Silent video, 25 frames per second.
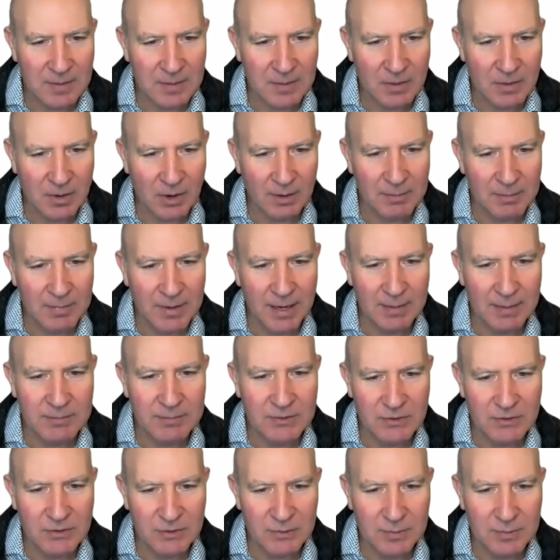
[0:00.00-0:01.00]
column names,
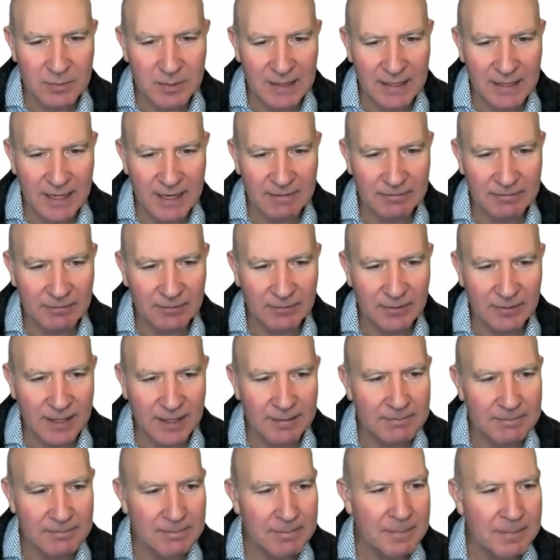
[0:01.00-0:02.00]
so just being careful
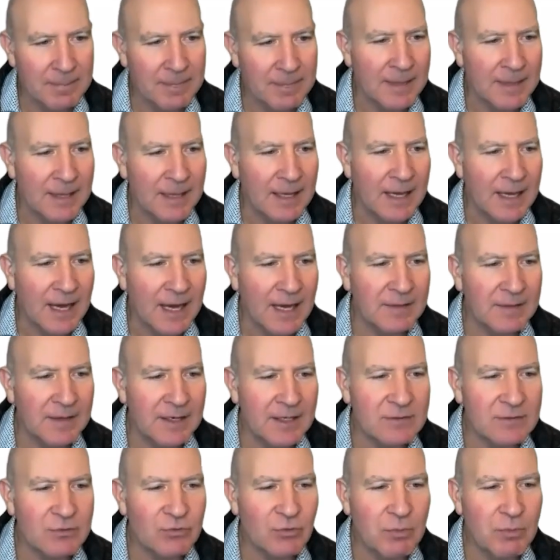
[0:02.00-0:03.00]
there. And then
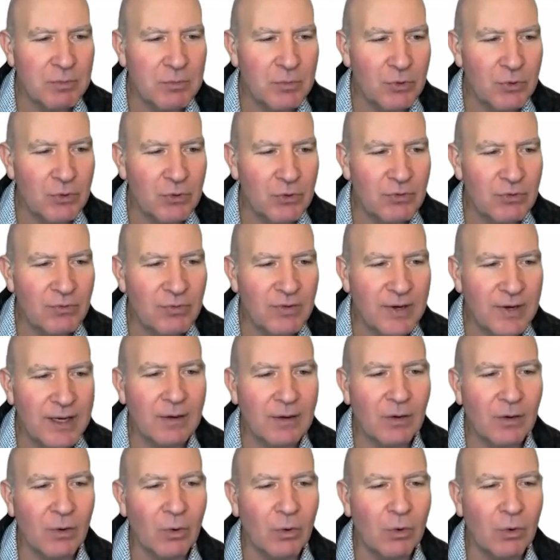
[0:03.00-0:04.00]
it's
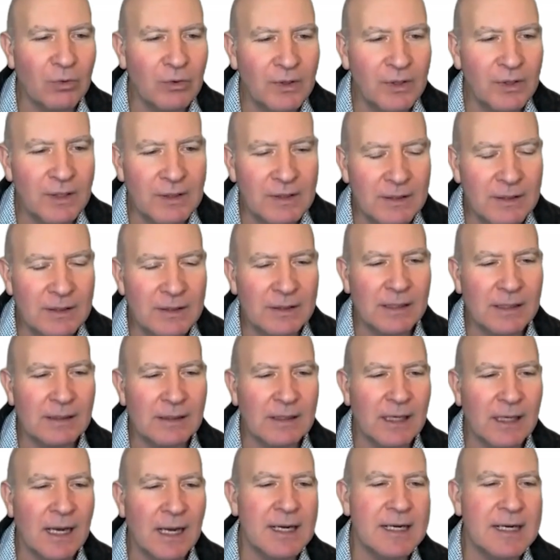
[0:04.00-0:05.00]
removing all the
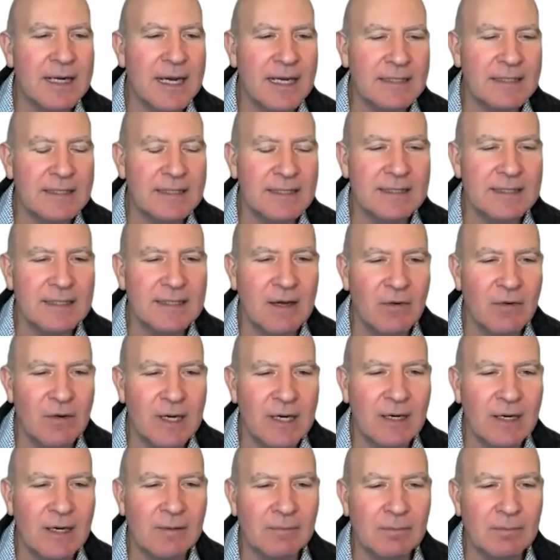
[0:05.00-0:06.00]

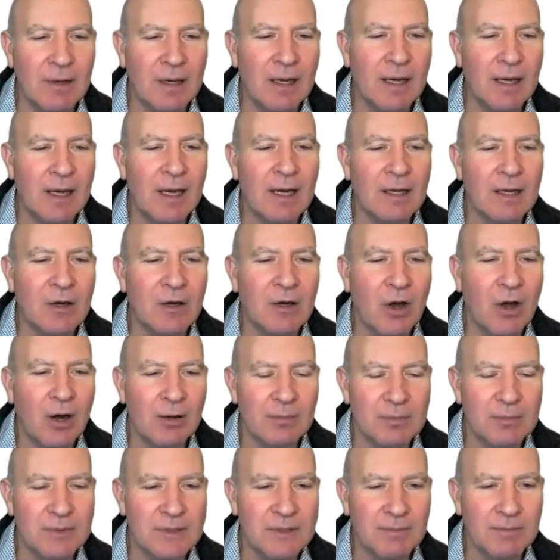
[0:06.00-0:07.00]
unnecessary
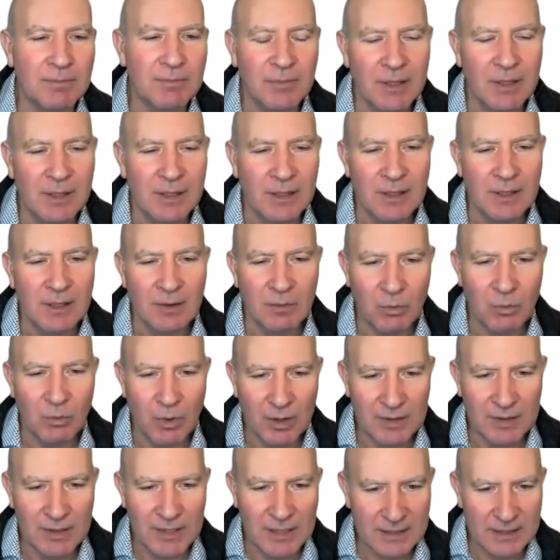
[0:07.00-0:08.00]
columns. And
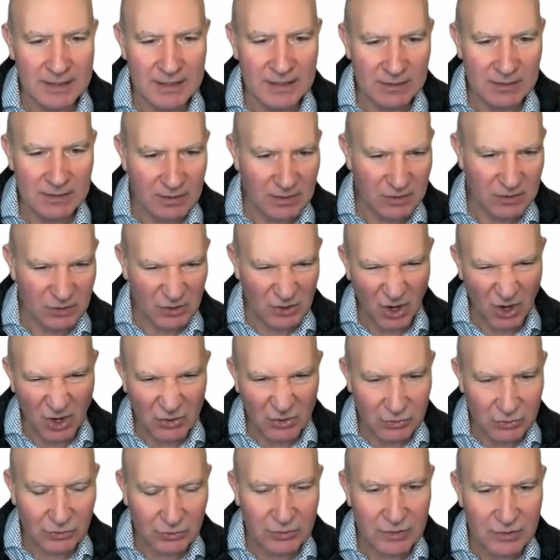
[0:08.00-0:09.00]
what are these? These are the
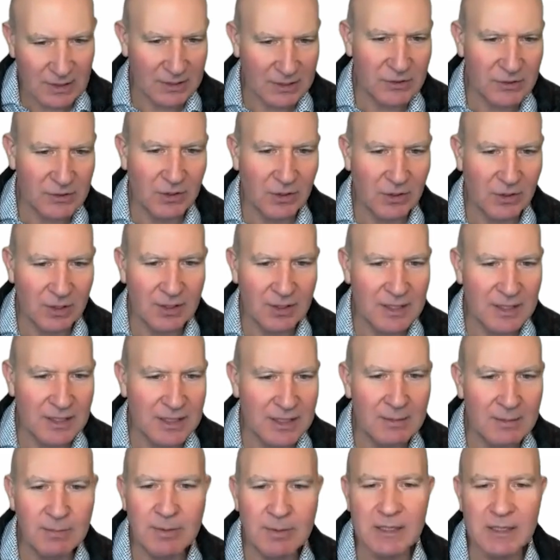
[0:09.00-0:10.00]
totals that you're not going to
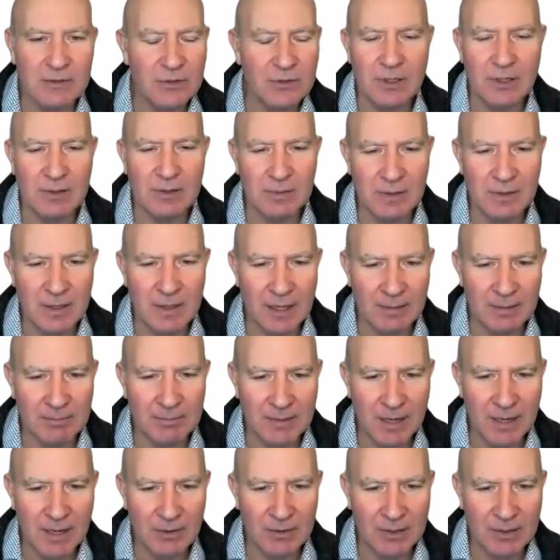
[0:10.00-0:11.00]
need because you can
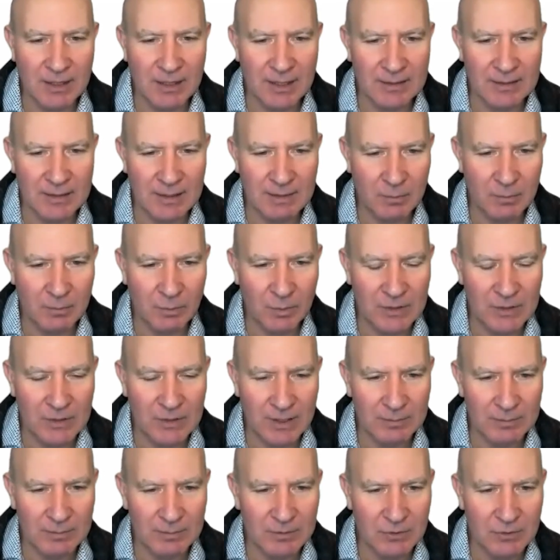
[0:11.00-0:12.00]
calculate them when you
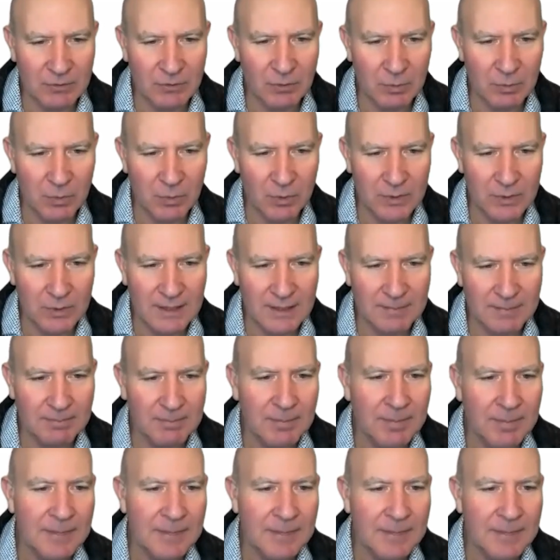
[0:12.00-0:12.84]
come to do reporting.